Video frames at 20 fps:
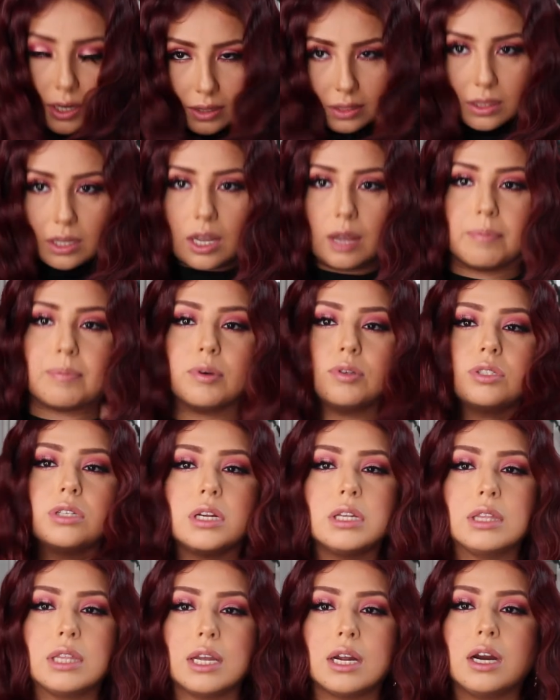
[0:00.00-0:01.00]
I think I
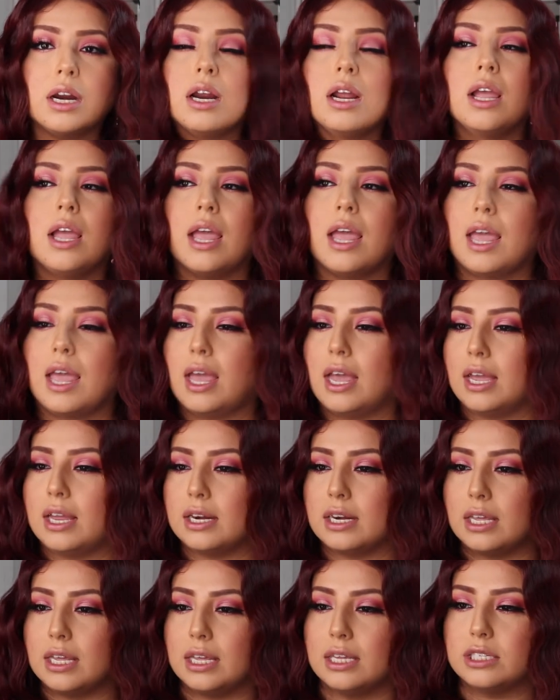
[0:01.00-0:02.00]
posted it there.
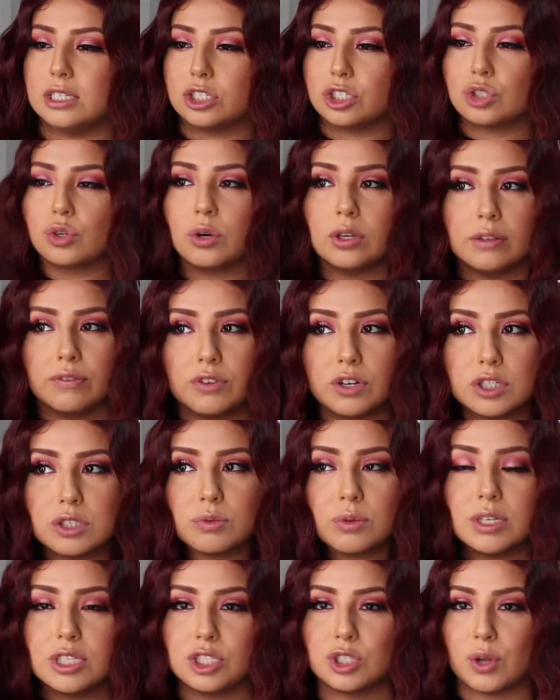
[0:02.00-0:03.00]
And he destroyed the
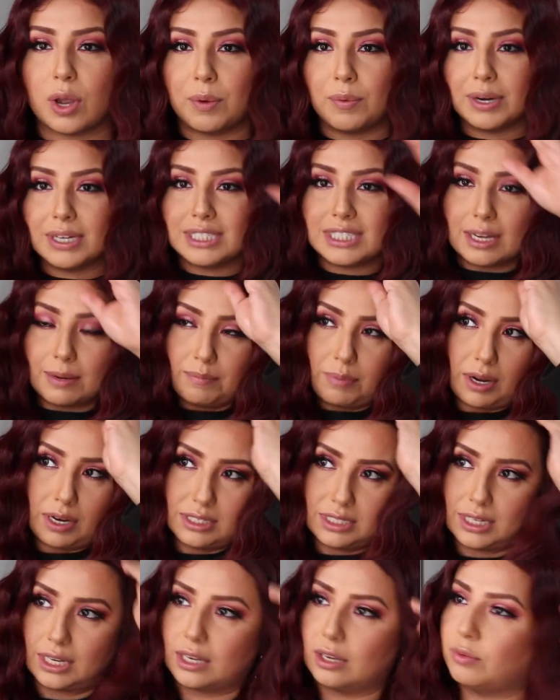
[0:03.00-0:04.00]
first one, so I went and bought
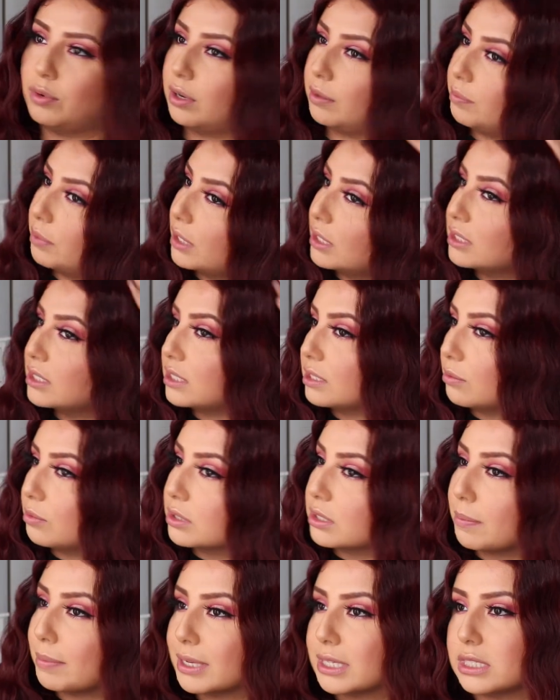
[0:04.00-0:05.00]
a second one because it
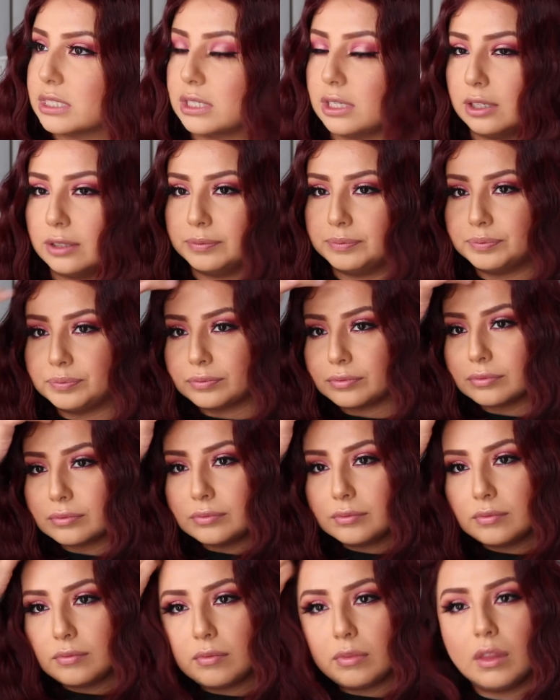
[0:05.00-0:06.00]
was the best deal.
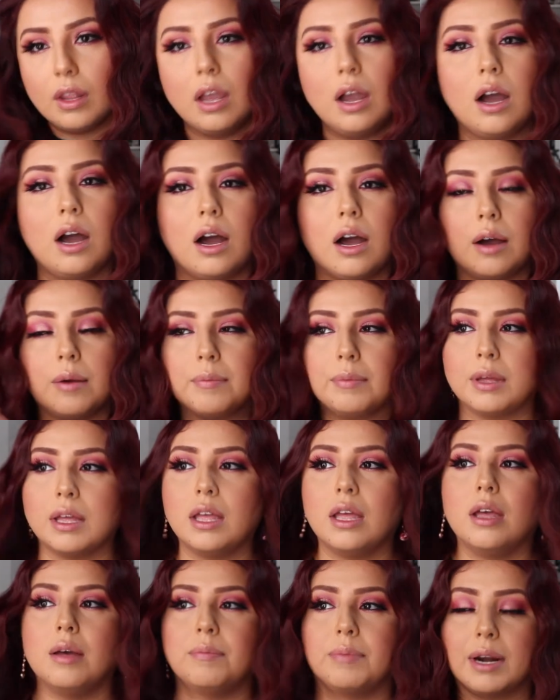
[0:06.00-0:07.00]

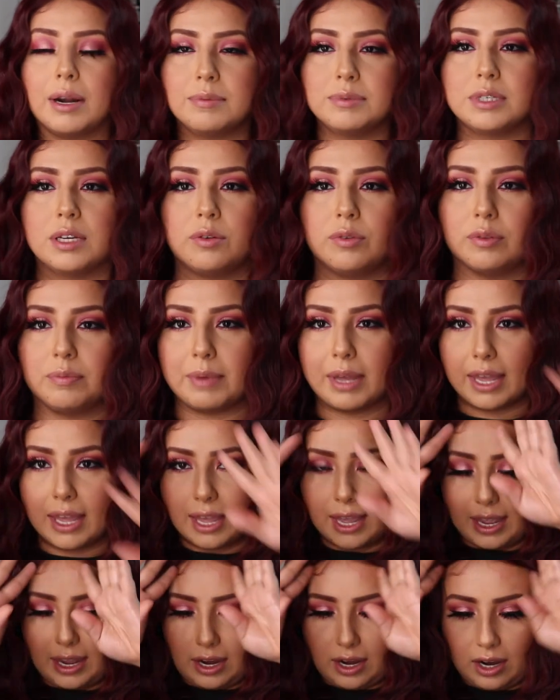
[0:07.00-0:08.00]
But I'm done with my
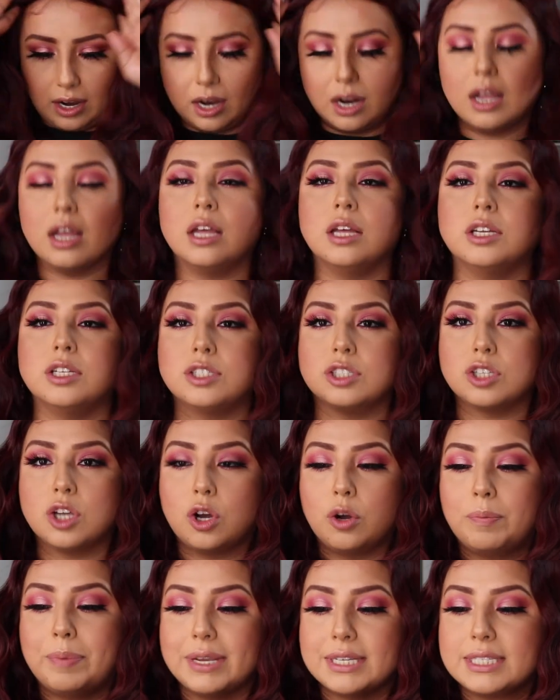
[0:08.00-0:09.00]
hair.
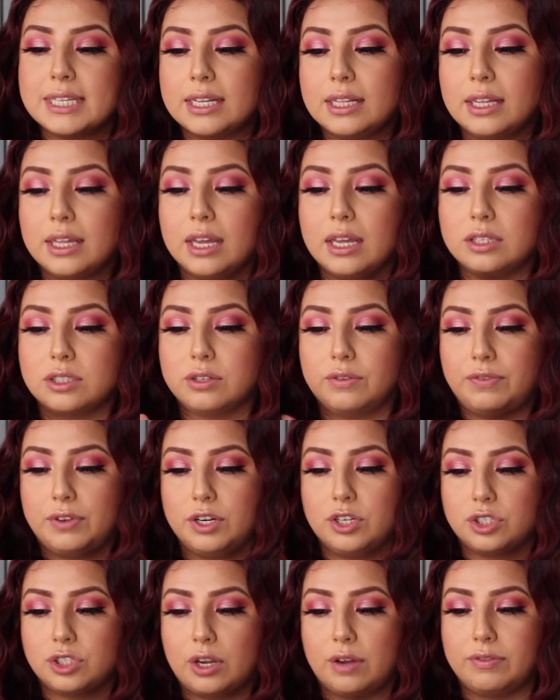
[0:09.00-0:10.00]
So basically, to
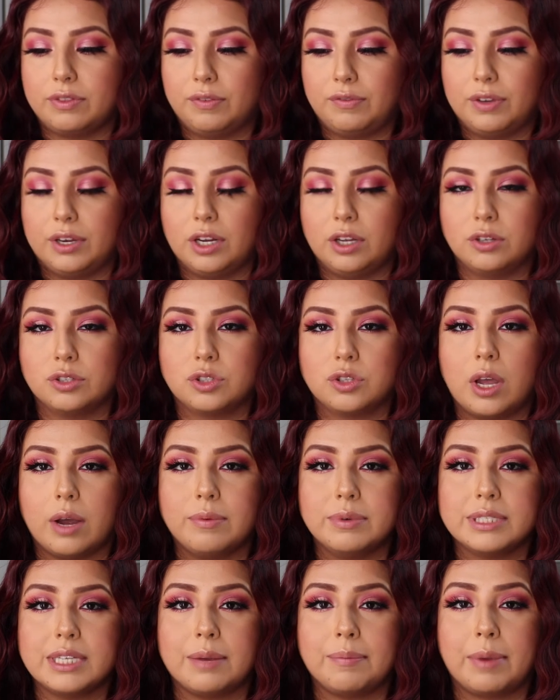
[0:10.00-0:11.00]
finish off the video, so I
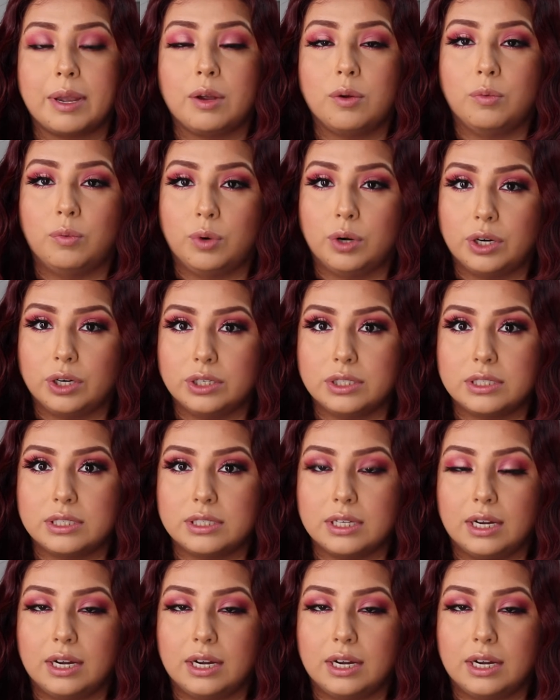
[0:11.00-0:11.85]
was at my worst.